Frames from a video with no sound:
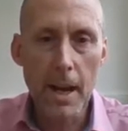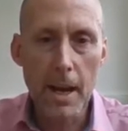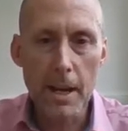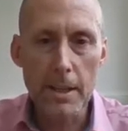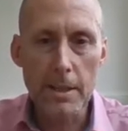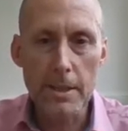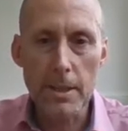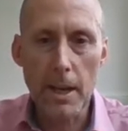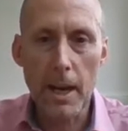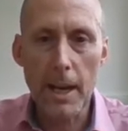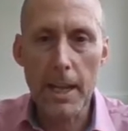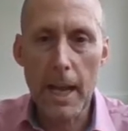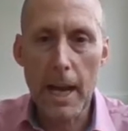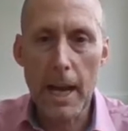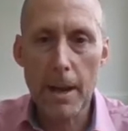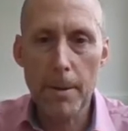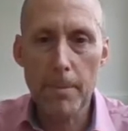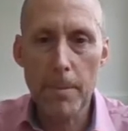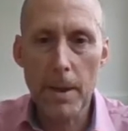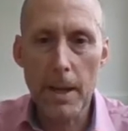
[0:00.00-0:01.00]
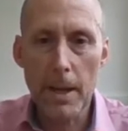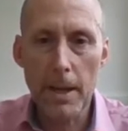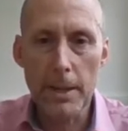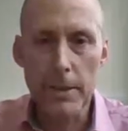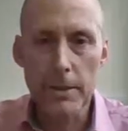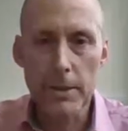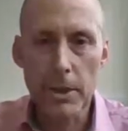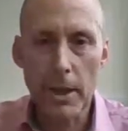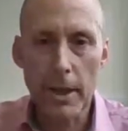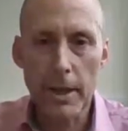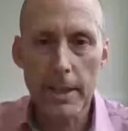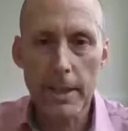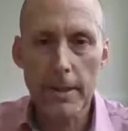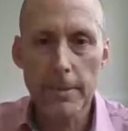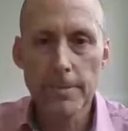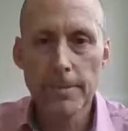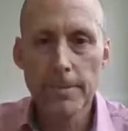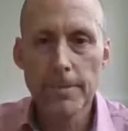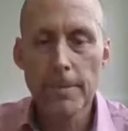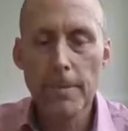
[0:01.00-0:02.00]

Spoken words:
Zylab in China,